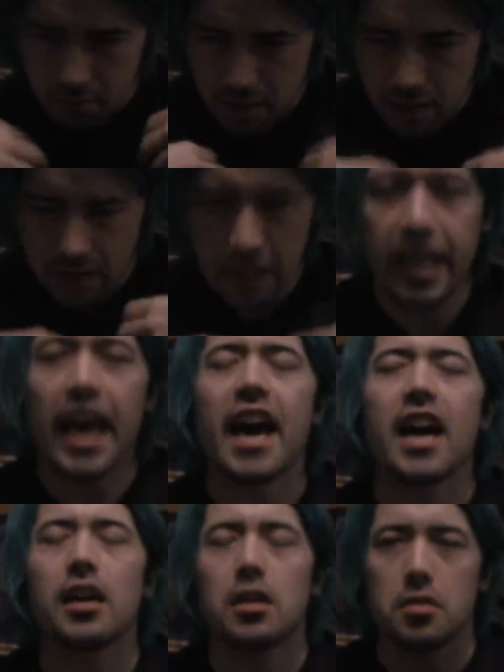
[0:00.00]

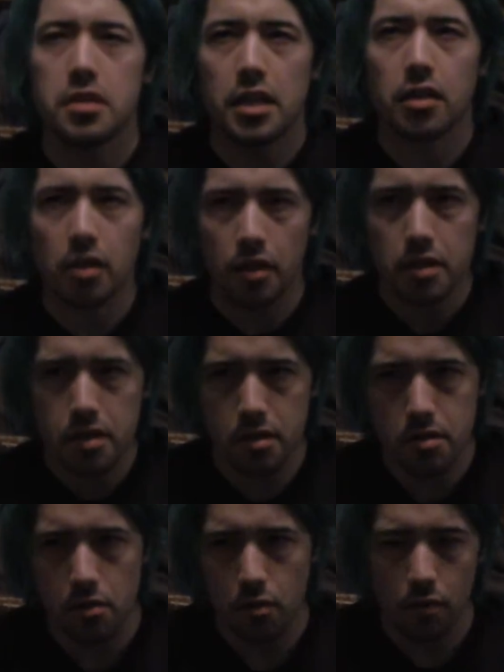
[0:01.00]
decals that are on the
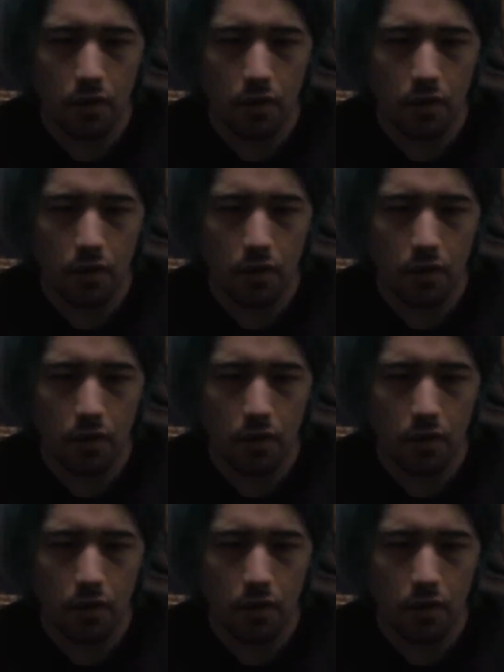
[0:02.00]
suit.